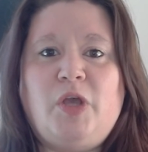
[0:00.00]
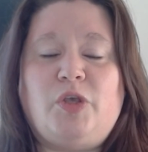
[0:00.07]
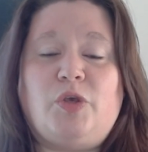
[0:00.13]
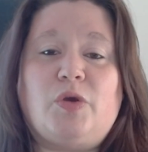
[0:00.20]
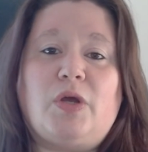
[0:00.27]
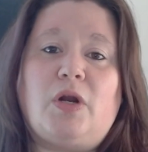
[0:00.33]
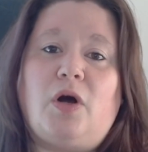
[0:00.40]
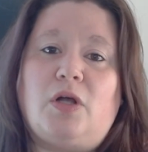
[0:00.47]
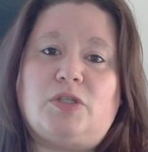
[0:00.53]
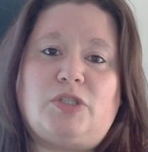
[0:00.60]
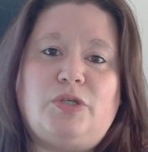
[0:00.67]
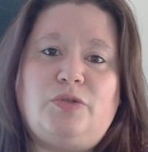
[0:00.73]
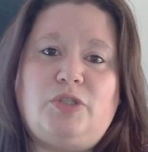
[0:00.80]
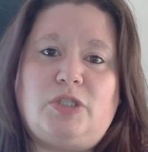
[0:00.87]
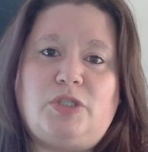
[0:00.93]
You can
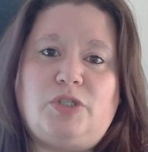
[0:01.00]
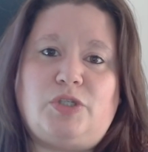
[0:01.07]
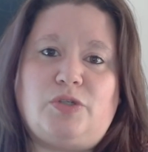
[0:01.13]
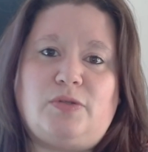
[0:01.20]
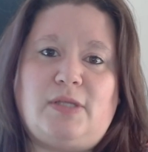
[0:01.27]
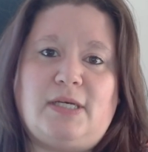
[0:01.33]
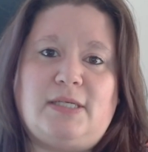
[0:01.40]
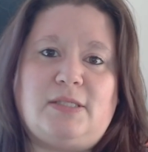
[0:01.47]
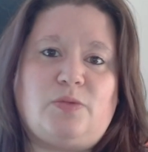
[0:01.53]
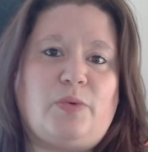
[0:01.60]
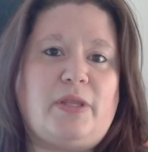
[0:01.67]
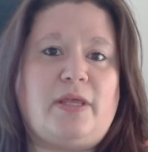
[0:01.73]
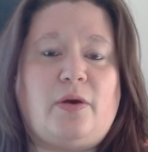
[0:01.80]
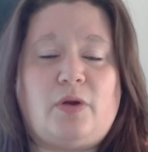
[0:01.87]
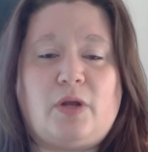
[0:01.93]
also just do this
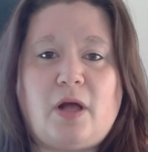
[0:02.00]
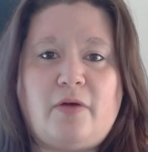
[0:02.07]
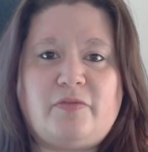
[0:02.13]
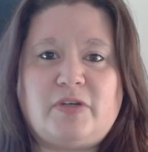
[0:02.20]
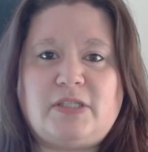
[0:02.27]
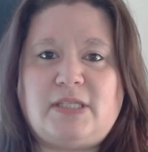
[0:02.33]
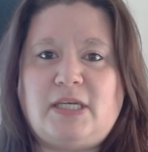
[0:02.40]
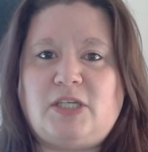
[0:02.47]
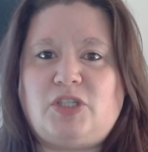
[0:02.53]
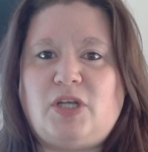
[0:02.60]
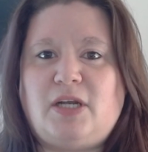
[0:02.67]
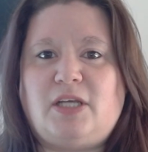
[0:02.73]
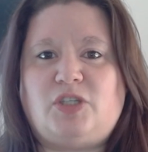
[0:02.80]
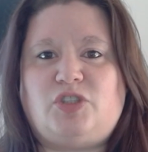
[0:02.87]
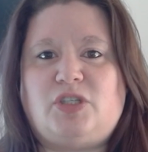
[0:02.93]
without a
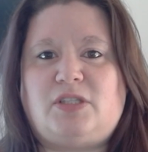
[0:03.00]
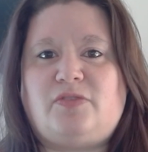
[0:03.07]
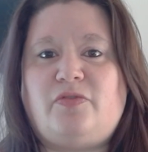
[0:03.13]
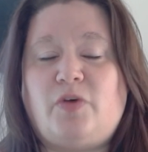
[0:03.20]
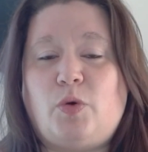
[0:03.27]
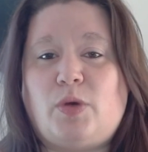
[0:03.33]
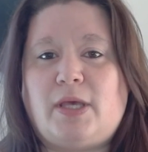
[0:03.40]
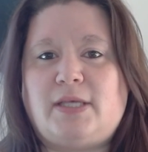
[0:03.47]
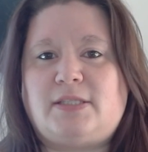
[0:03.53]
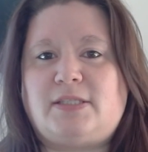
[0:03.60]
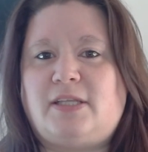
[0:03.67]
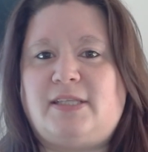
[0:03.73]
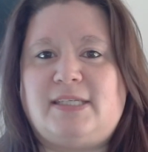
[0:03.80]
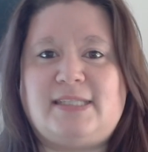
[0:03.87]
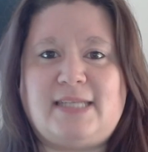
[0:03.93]
conversation and just focus
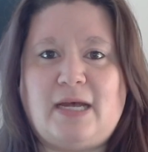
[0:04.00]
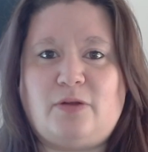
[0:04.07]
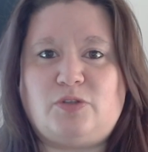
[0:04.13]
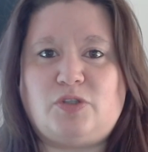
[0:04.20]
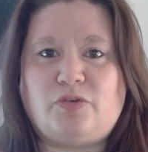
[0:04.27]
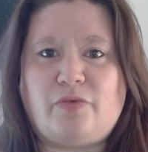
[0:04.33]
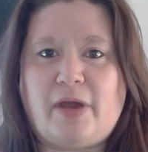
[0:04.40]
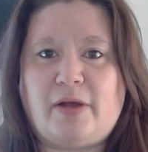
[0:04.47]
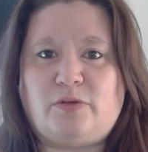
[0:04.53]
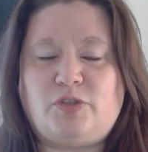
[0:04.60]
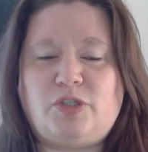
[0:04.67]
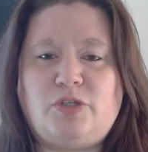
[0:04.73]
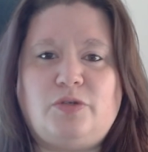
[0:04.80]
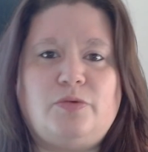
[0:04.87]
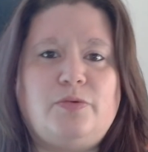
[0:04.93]
on the sounds around
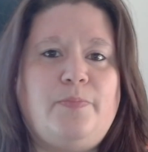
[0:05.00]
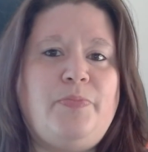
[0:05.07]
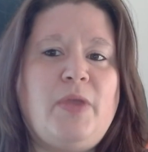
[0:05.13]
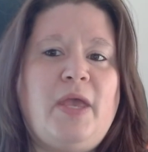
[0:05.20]
you.